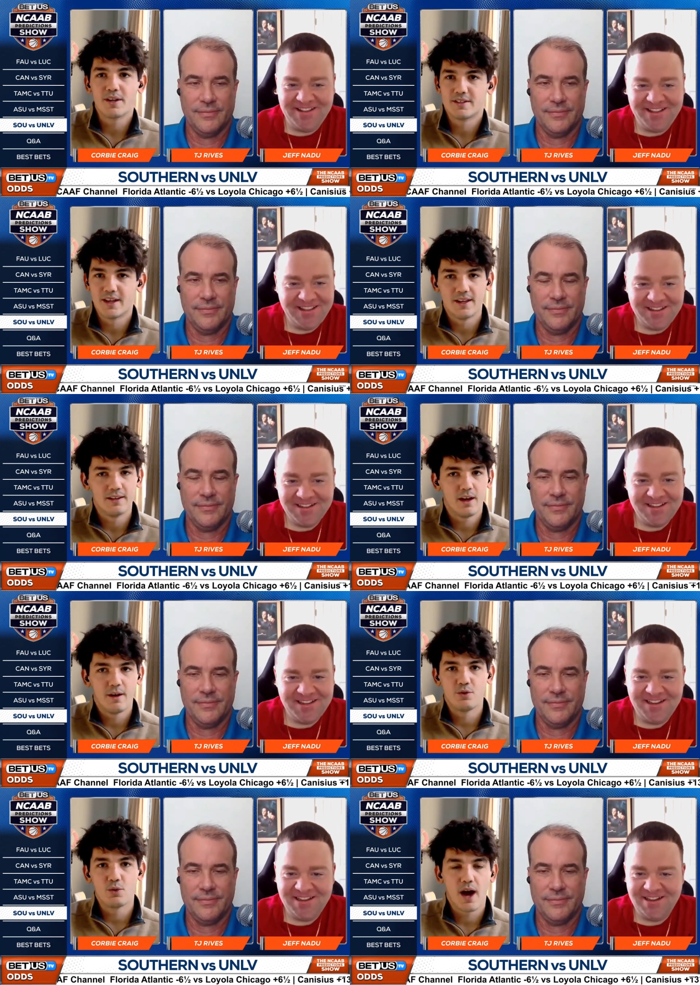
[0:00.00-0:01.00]
Speaker 1: brings in a
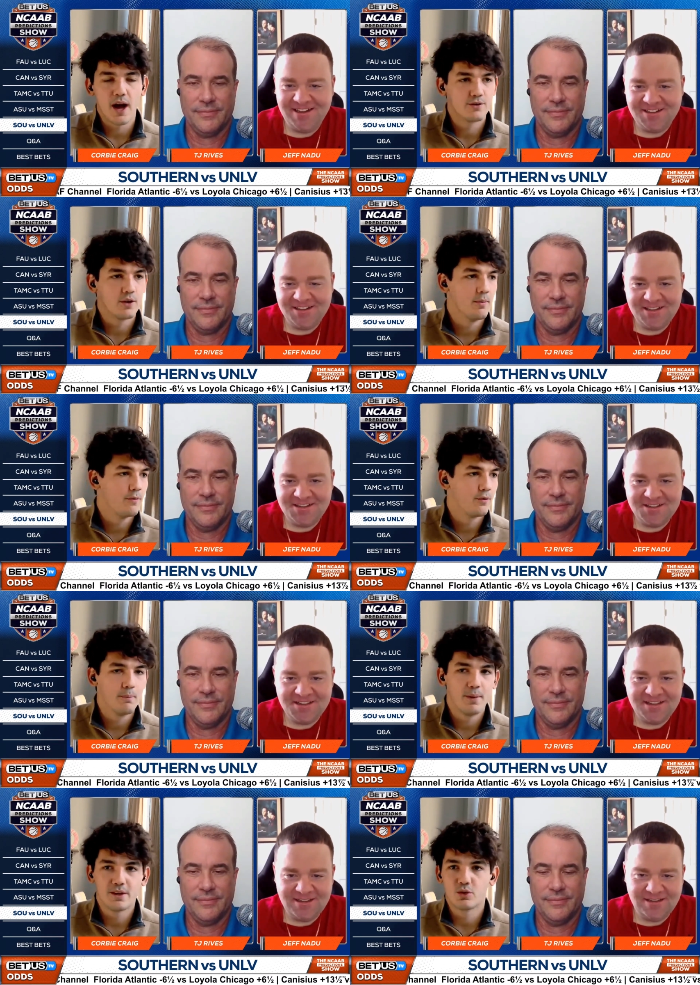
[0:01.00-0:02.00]
few guys from
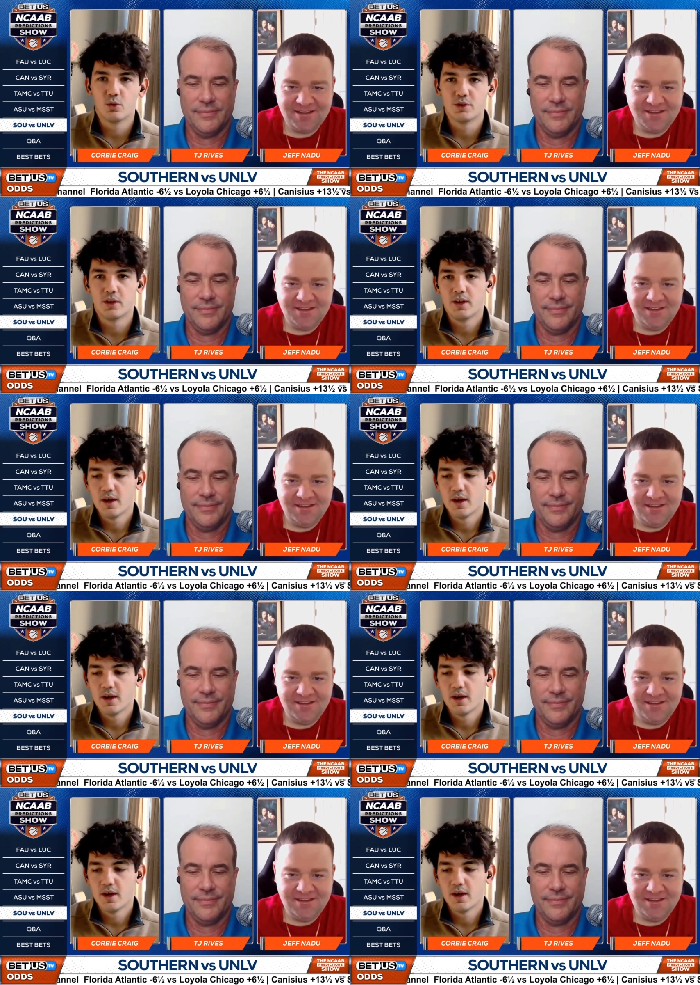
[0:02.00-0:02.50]
big schools,